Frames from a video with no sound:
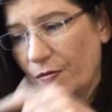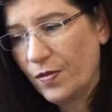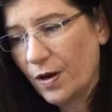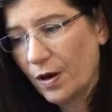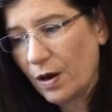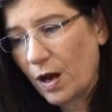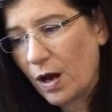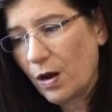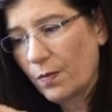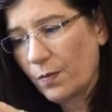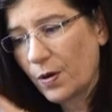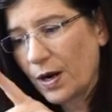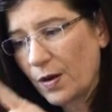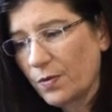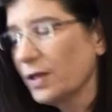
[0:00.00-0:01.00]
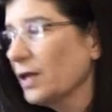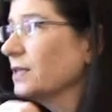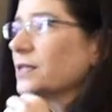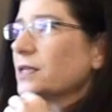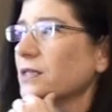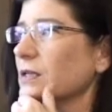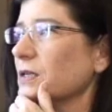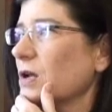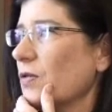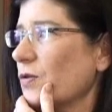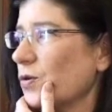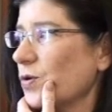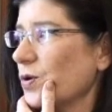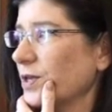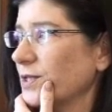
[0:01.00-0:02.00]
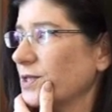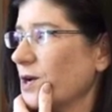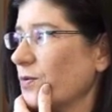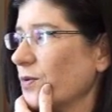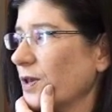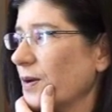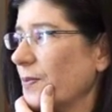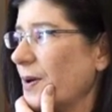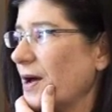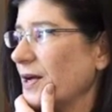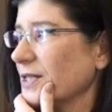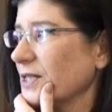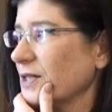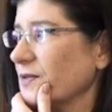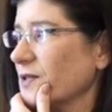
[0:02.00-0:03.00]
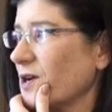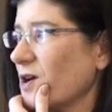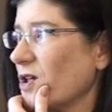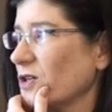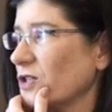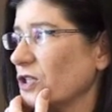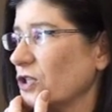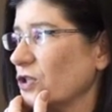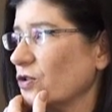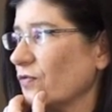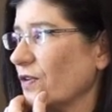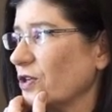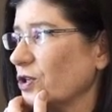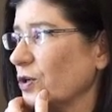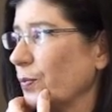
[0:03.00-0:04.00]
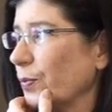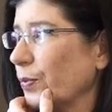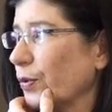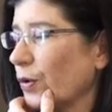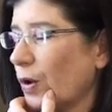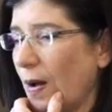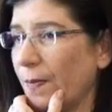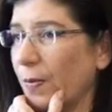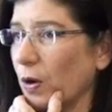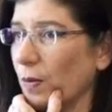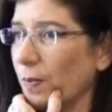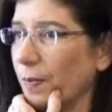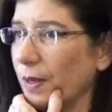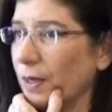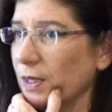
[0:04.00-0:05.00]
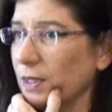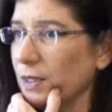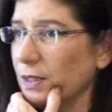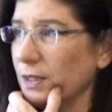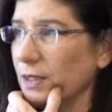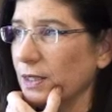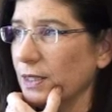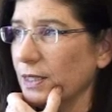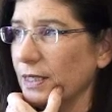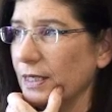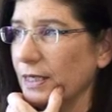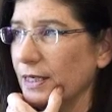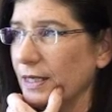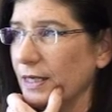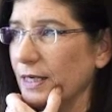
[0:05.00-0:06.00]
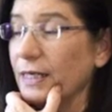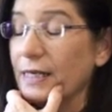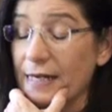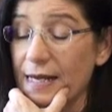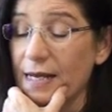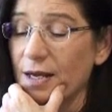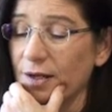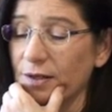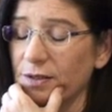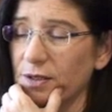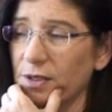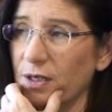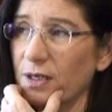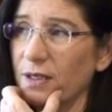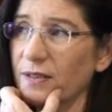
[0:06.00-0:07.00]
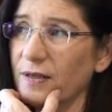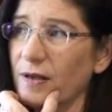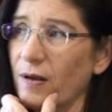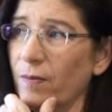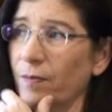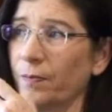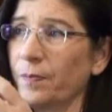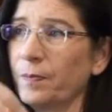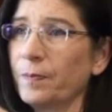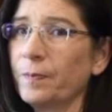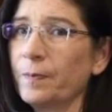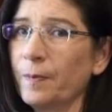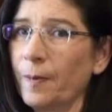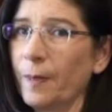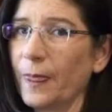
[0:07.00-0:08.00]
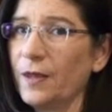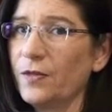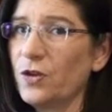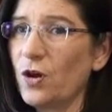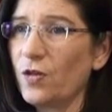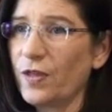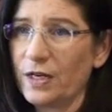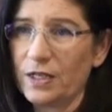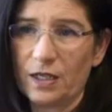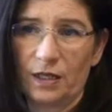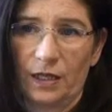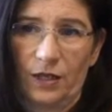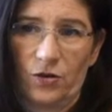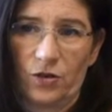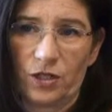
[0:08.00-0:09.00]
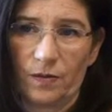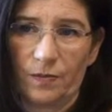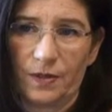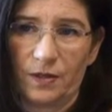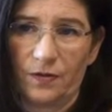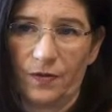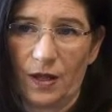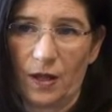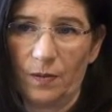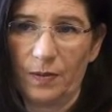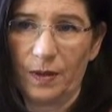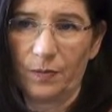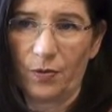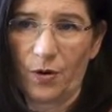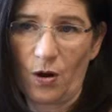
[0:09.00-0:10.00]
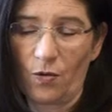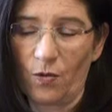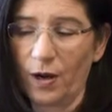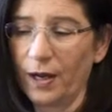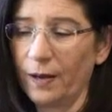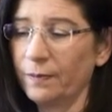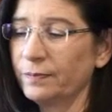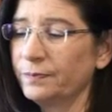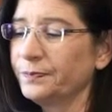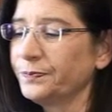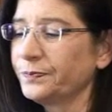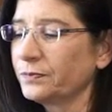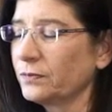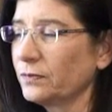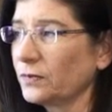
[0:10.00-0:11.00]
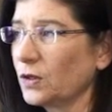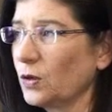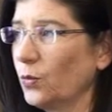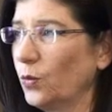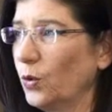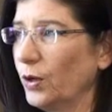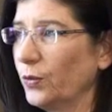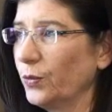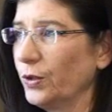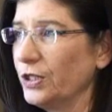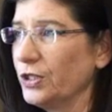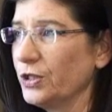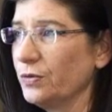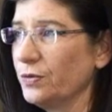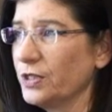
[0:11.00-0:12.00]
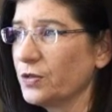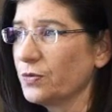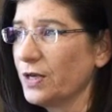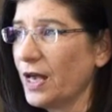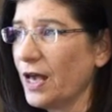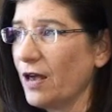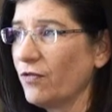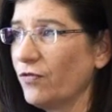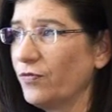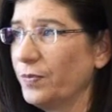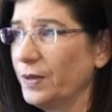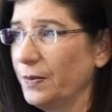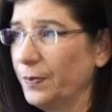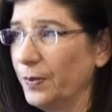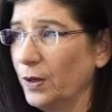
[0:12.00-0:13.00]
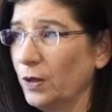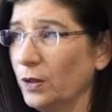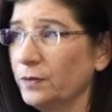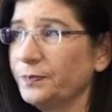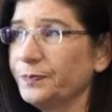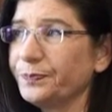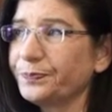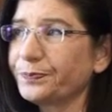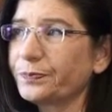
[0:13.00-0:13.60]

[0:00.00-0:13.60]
What I realized is it's not really a positive psychology intervention proper, but it is in the Authentic Leadership Development Program, what we do is we have people,